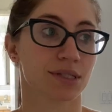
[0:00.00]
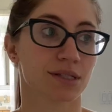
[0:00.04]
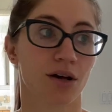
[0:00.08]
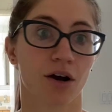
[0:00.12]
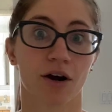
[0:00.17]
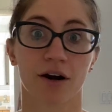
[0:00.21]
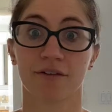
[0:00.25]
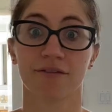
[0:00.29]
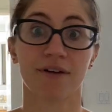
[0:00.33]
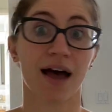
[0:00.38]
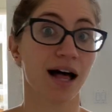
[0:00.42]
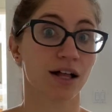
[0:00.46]

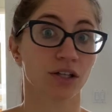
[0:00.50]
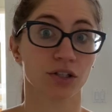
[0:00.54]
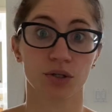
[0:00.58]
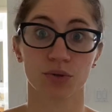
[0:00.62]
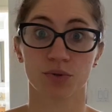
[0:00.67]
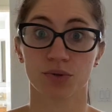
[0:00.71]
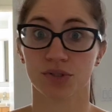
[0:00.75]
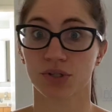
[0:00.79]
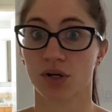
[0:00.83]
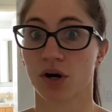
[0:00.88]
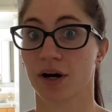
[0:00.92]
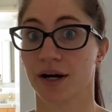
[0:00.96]
our
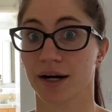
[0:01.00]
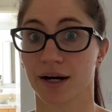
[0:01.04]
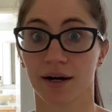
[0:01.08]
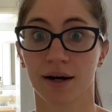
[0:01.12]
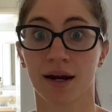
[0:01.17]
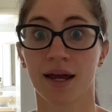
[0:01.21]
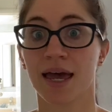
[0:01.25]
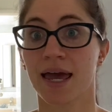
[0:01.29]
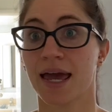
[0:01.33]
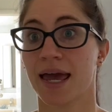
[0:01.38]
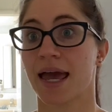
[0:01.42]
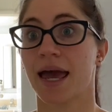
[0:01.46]
values, our
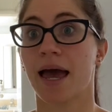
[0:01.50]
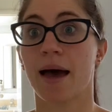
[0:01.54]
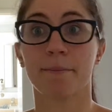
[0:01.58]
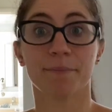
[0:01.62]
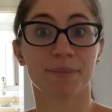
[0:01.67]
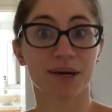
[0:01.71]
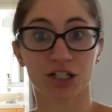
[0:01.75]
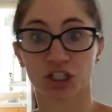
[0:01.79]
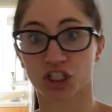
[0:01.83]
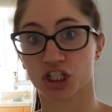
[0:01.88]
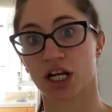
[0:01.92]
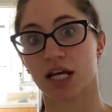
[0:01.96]

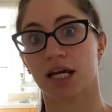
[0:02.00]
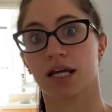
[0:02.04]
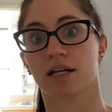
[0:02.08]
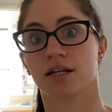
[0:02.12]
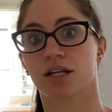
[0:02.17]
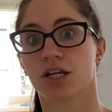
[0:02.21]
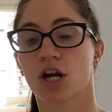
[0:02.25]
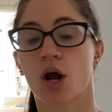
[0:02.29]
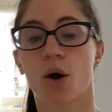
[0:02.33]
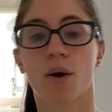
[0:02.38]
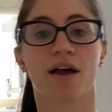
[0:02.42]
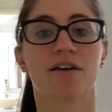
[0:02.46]
ambition.
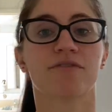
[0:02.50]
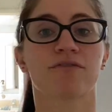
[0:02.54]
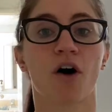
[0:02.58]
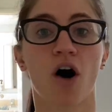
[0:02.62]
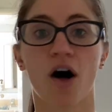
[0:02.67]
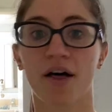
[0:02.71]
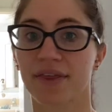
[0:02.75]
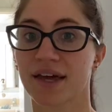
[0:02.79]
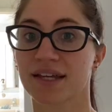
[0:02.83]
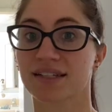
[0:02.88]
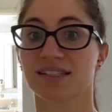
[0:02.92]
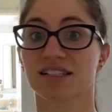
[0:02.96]
If
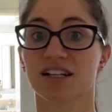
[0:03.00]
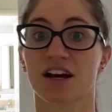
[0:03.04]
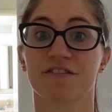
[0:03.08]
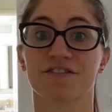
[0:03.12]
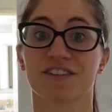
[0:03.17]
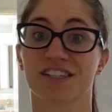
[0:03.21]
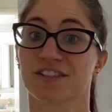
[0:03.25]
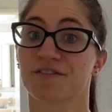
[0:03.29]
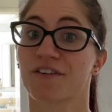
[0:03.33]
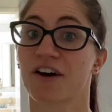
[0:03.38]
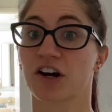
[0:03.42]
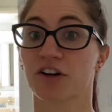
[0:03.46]
all that stuff
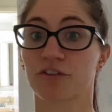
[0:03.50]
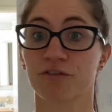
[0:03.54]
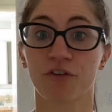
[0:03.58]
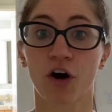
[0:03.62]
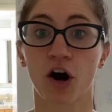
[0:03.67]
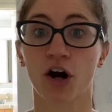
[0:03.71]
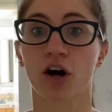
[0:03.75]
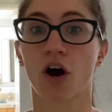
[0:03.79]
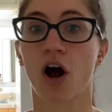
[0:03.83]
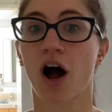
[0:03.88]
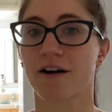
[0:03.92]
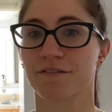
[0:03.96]
is very
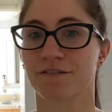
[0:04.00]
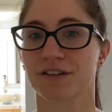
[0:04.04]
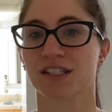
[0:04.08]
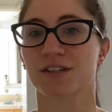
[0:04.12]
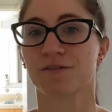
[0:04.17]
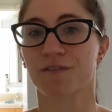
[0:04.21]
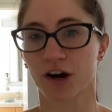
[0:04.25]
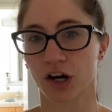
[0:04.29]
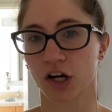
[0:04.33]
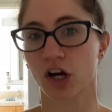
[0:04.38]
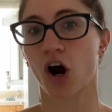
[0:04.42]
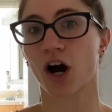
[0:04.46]
far off, it's
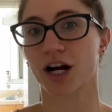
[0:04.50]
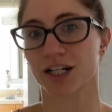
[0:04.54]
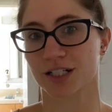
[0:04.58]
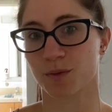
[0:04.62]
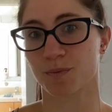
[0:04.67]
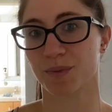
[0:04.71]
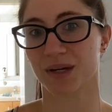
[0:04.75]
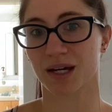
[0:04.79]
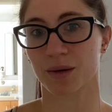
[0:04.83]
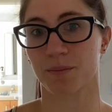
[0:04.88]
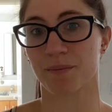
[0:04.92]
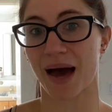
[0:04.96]
very hard to
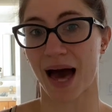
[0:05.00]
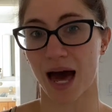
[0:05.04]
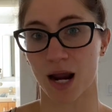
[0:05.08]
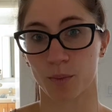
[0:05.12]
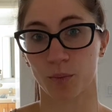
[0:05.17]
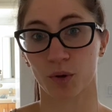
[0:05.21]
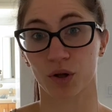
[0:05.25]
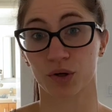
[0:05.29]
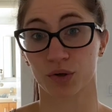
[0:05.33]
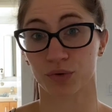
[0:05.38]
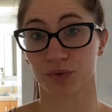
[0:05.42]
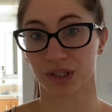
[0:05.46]
be
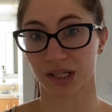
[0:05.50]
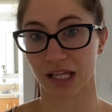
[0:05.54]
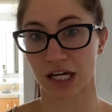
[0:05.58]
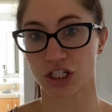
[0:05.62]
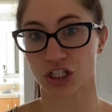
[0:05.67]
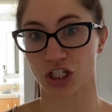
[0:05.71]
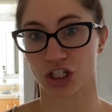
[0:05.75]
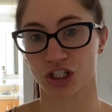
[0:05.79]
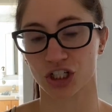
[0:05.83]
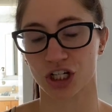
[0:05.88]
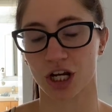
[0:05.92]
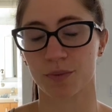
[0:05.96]
compatible in a
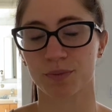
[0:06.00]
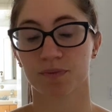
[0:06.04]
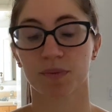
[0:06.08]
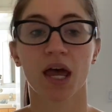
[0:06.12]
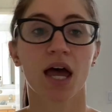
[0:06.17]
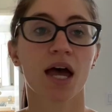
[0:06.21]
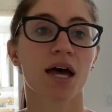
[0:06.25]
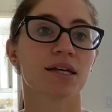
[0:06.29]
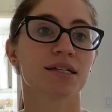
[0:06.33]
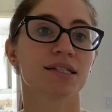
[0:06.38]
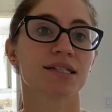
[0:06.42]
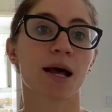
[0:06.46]
relationship.
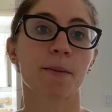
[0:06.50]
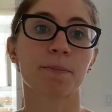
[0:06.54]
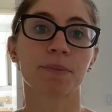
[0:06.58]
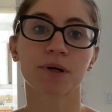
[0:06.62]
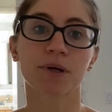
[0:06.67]
Step